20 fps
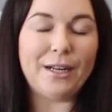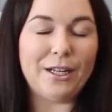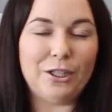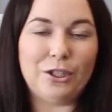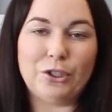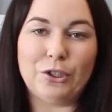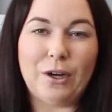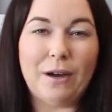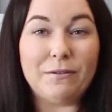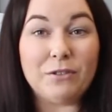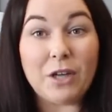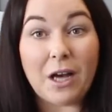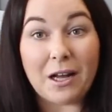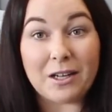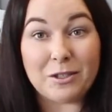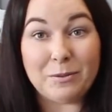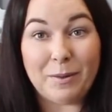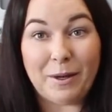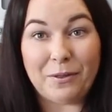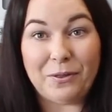Pretty sure I've
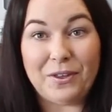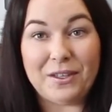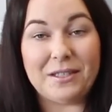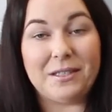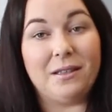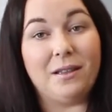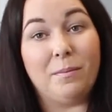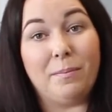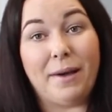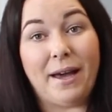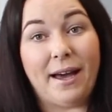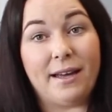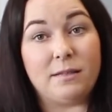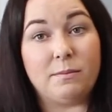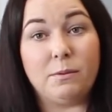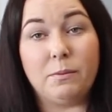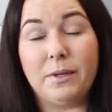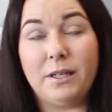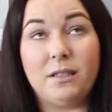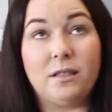talked about this in the
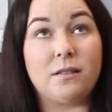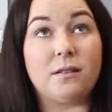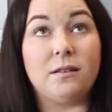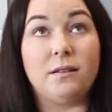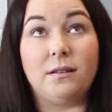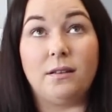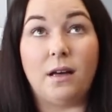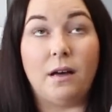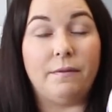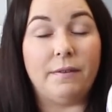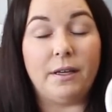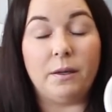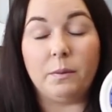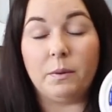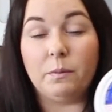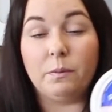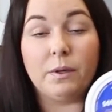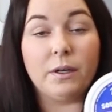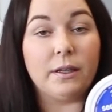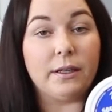past, but we just love it.
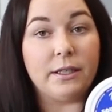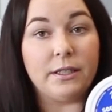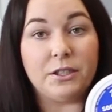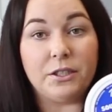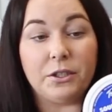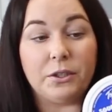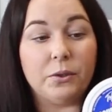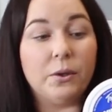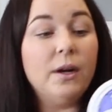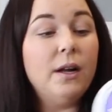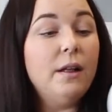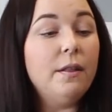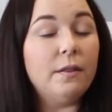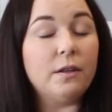We really do.